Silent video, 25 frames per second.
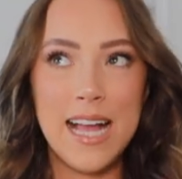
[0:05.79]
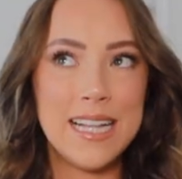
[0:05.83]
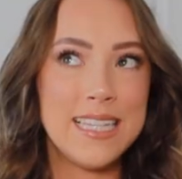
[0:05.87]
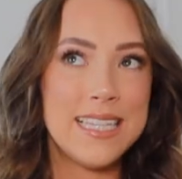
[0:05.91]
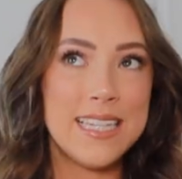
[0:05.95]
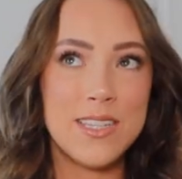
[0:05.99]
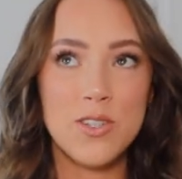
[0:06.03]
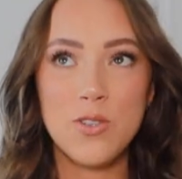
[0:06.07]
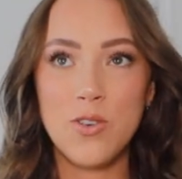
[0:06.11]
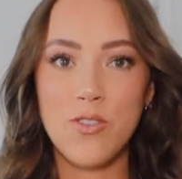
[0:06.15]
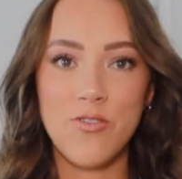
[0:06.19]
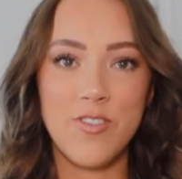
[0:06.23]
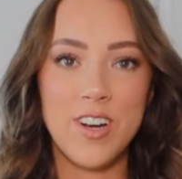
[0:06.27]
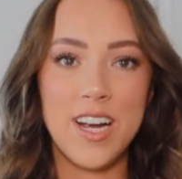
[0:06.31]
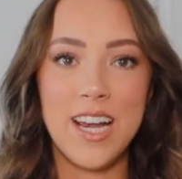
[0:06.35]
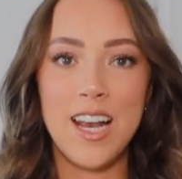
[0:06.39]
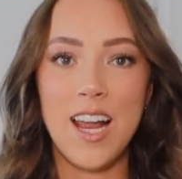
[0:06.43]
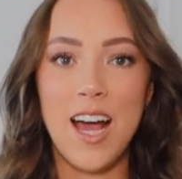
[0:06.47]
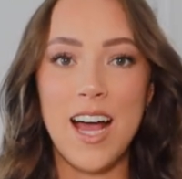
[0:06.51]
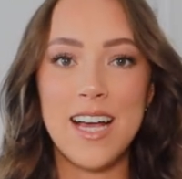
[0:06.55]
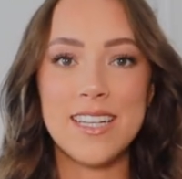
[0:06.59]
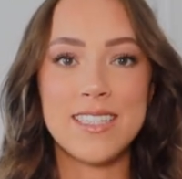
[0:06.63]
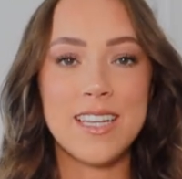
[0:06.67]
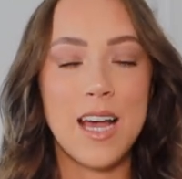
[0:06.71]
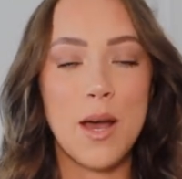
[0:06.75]
I did not
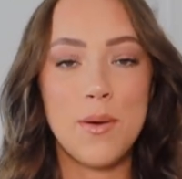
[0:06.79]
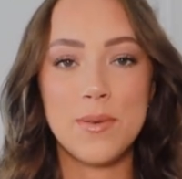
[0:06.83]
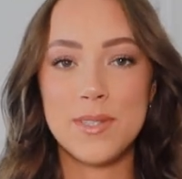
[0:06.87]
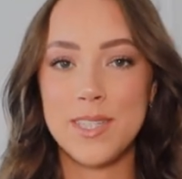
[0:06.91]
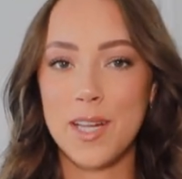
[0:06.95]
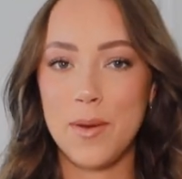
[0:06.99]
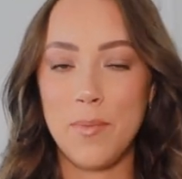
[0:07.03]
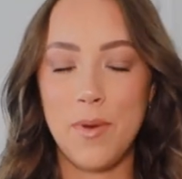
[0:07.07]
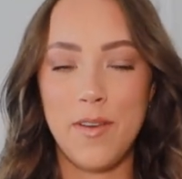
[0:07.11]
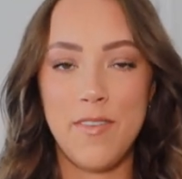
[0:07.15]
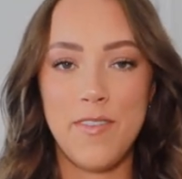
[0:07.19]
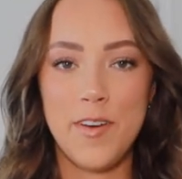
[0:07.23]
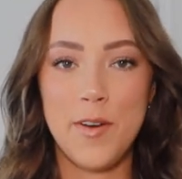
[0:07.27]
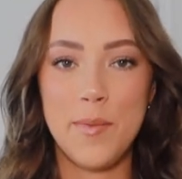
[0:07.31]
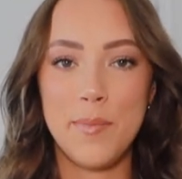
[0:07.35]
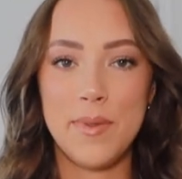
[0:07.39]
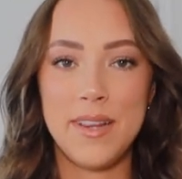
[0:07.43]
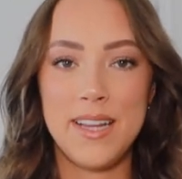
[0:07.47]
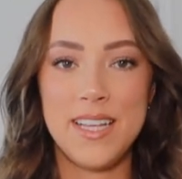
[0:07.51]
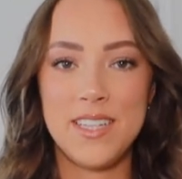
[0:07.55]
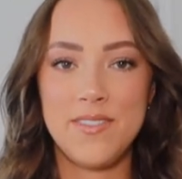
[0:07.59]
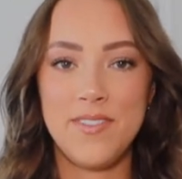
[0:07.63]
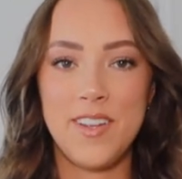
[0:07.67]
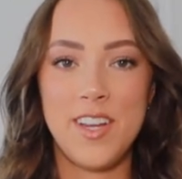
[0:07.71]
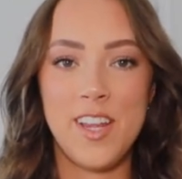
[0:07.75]
realise I was going to be
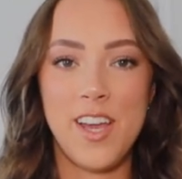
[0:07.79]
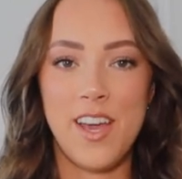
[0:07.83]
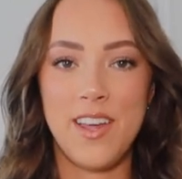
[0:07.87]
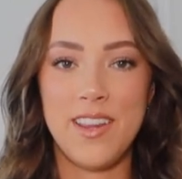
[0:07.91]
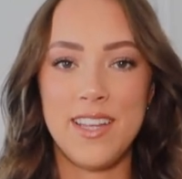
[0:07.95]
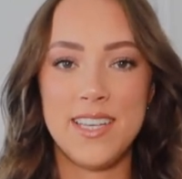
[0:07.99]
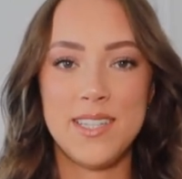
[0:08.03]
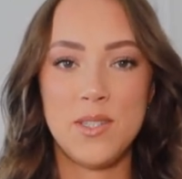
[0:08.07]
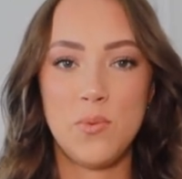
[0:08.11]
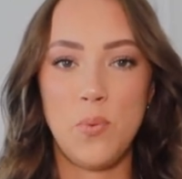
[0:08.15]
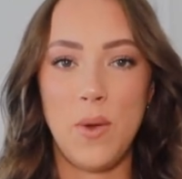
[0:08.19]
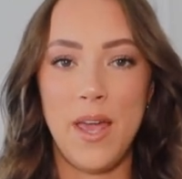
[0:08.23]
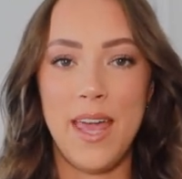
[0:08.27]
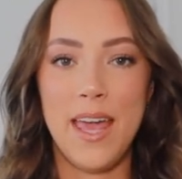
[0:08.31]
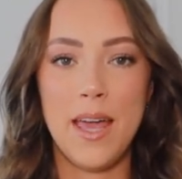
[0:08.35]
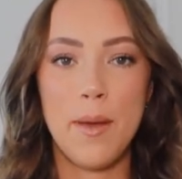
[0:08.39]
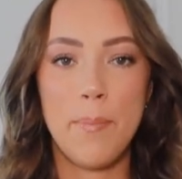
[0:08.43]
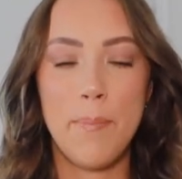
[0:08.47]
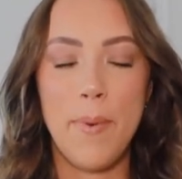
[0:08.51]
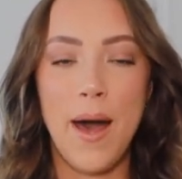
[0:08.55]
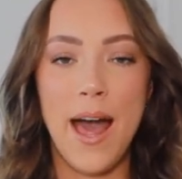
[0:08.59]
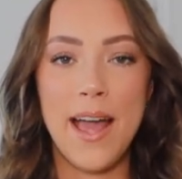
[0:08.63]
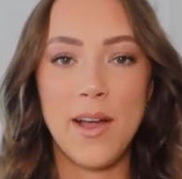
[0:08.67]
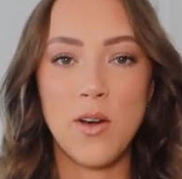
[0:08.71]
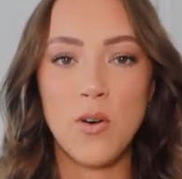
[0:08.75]
filming this video this
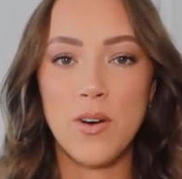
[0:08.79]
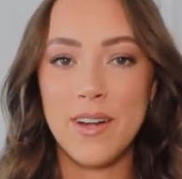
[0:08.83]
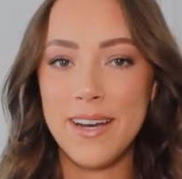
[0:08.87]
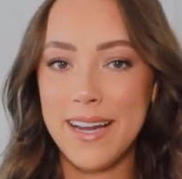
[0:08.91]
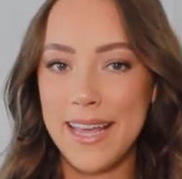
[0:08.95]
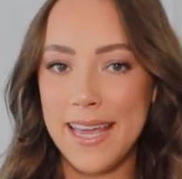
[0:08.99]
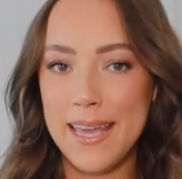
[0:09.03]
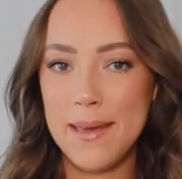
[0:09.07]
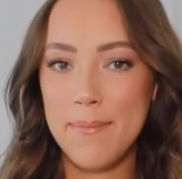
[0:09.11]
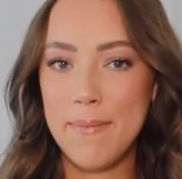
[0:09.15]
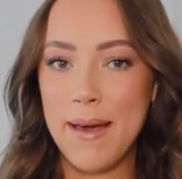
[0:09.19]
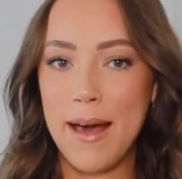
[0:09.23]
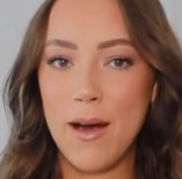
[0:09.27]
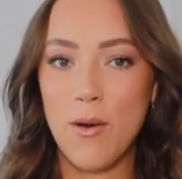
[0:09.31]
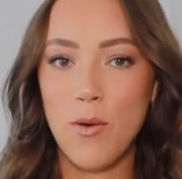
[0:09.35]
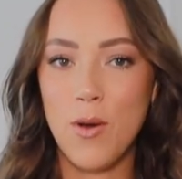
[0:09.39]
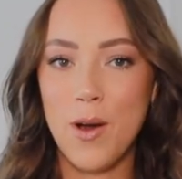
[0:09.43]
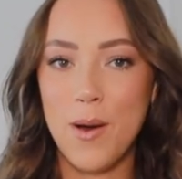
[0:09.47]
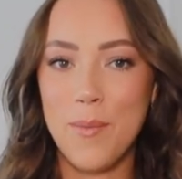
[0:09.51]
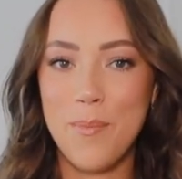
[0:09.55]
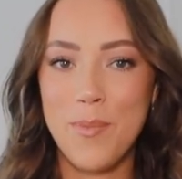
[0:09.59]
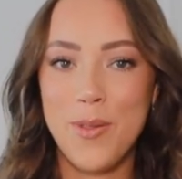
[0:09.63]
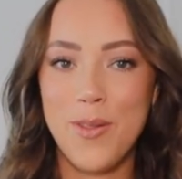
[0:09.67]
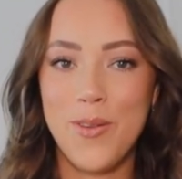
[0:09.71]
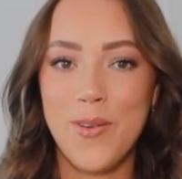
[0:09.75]
week, but I got an email
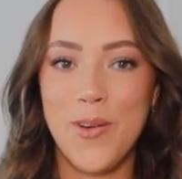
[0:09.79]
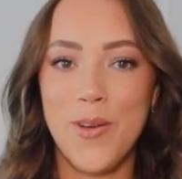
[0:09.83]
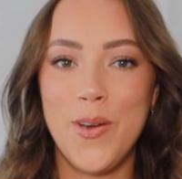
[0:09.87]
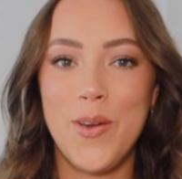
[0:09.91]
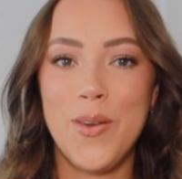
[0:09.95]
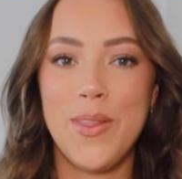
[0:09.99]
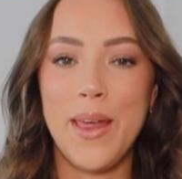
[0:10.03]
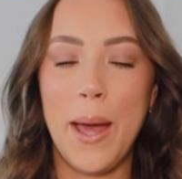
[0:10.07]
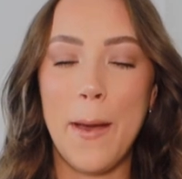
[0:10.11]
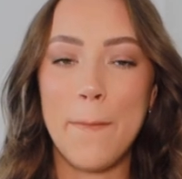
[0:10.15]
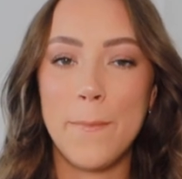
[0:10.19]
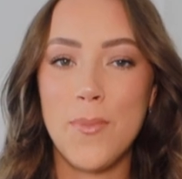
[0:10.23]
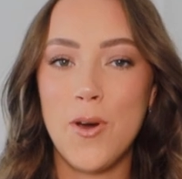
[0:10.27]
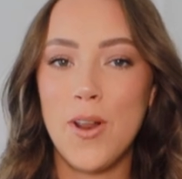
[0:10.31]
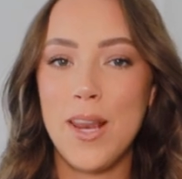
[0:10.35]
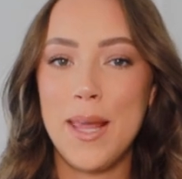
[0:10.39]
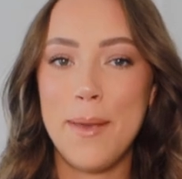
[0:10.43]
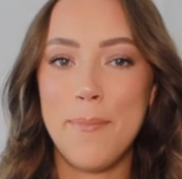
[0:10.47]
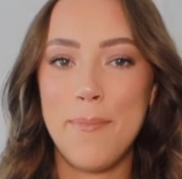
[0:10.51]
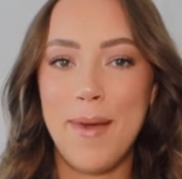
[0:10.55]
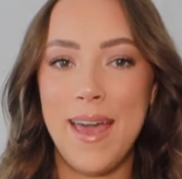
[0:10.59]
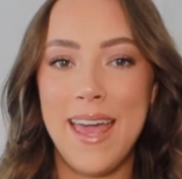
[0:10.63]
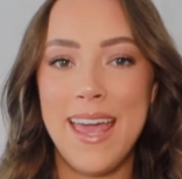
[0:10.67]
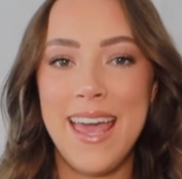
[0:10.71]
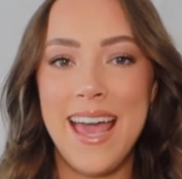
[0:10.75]
come through that
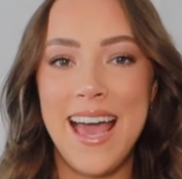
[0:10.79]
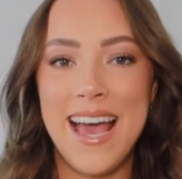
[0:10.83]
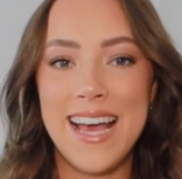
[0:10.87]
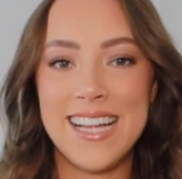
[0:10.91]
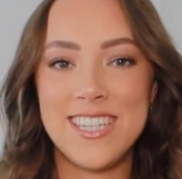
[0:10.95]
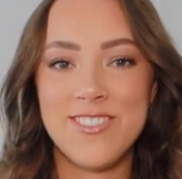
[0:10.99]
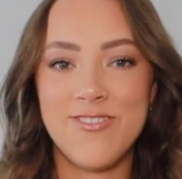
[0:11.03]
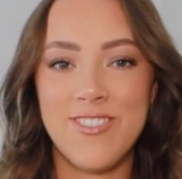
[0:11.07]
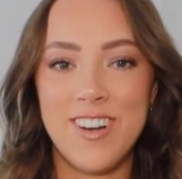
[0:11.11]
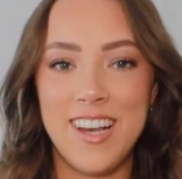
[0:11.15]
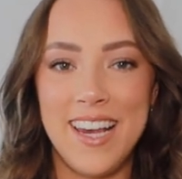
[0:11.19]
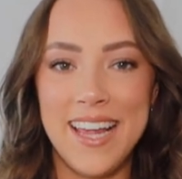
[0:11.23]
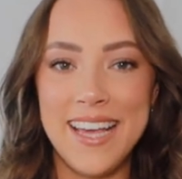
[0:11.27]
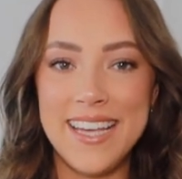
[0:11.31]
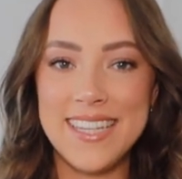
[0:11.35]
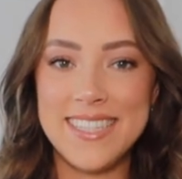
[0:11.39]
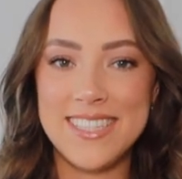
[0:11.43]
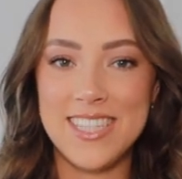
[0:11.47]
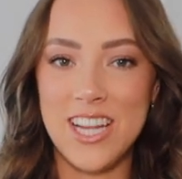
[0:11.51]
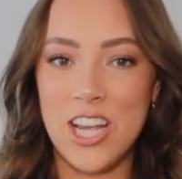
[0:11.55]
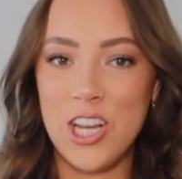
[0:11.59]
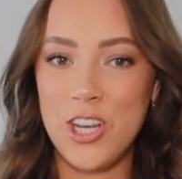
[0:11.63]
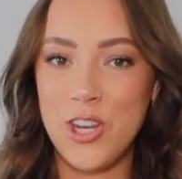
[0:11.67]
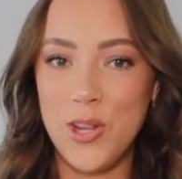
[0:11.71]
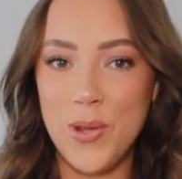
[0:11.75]
Molly Mae had
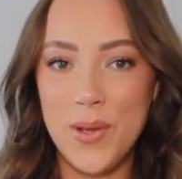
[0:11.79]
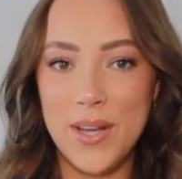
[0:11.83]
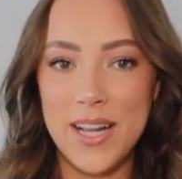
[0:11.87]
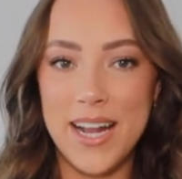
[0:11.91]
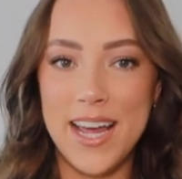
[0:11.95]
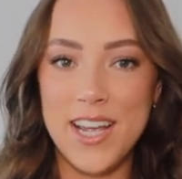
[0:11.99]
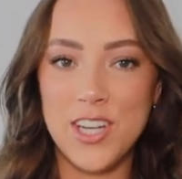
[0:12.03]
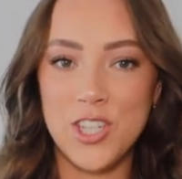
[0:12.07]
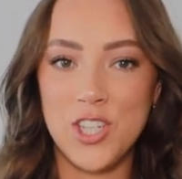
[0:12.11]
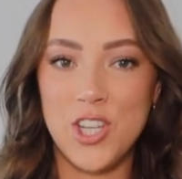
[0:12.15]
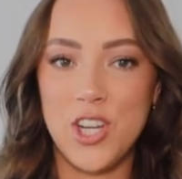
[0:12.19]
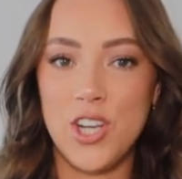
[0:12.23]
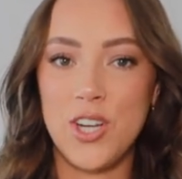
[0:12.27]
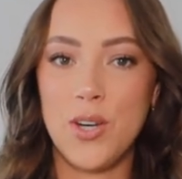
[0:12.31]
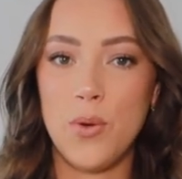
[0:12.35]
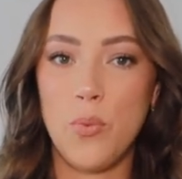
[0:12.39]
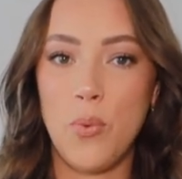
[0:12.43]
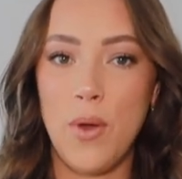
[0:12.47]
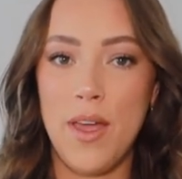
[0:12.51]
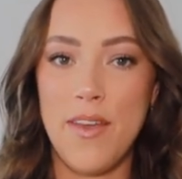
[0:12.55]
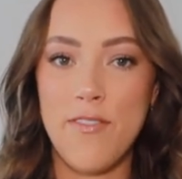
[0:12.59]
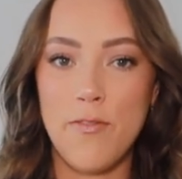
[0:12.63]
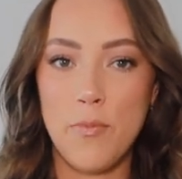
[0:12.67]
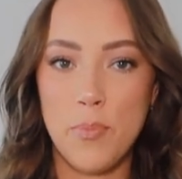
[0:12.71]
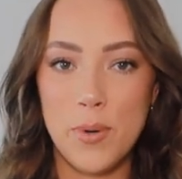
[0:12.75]
released a new collection
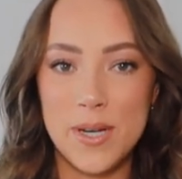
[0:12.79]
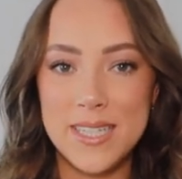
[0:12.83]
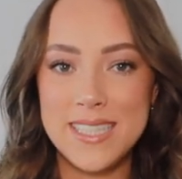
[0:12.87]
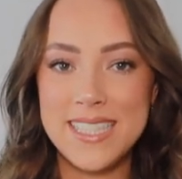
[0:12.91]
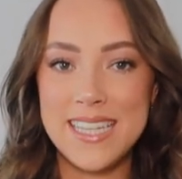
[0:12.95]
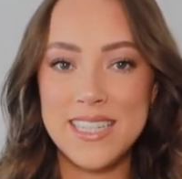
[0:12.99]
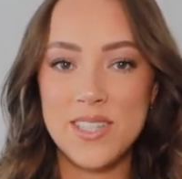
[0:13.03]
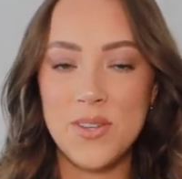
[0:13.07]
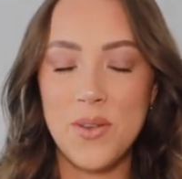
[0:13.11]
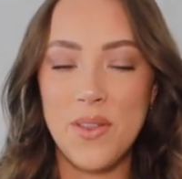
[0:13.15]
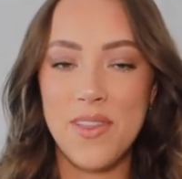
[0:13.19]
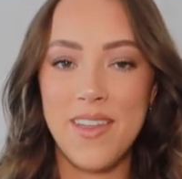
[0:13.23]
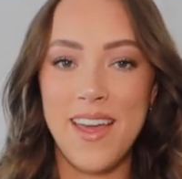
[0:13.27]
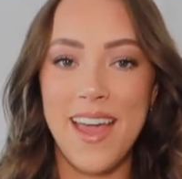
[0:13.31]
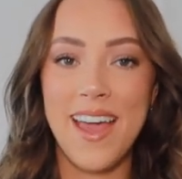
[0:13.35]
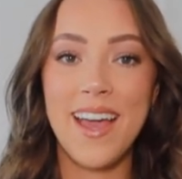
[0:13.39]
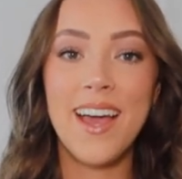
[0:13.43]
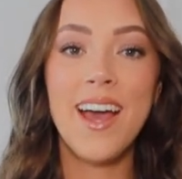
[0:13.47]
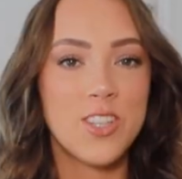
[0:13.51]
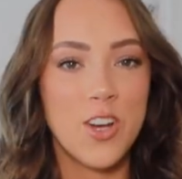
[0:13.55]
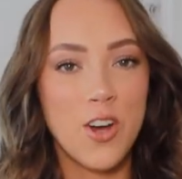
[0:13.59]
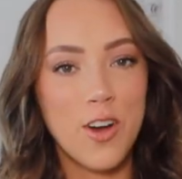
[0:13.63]
with Prettylittlething.